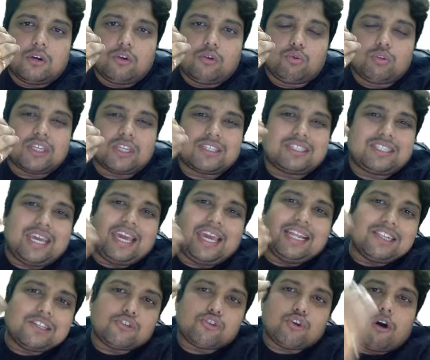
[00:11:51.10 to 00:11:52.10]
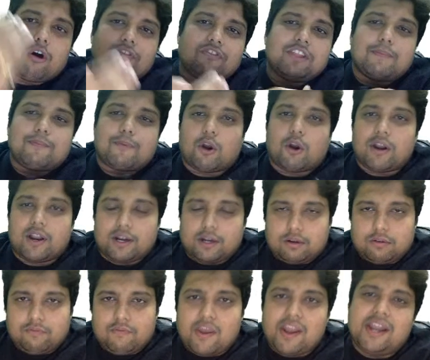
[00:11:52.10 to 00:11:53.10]
to the sales of the
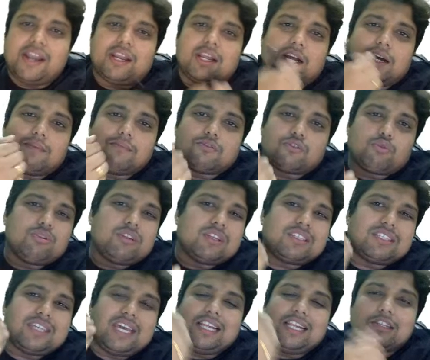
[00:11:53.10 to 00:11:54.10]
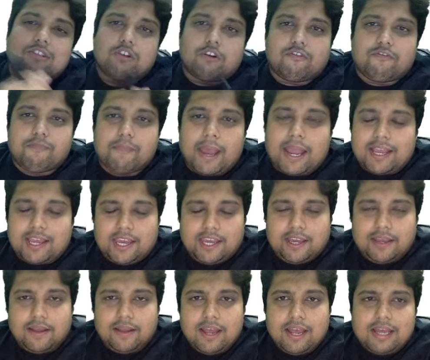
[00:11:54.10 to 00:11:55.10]
product, when it comes to the sales of
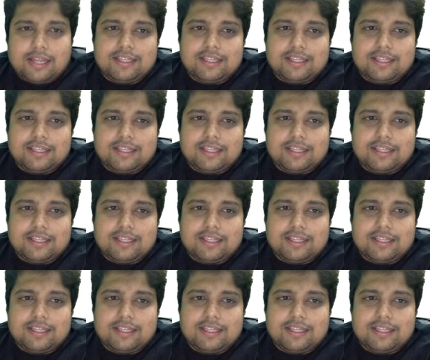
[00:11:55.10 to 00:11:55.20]
Maggi,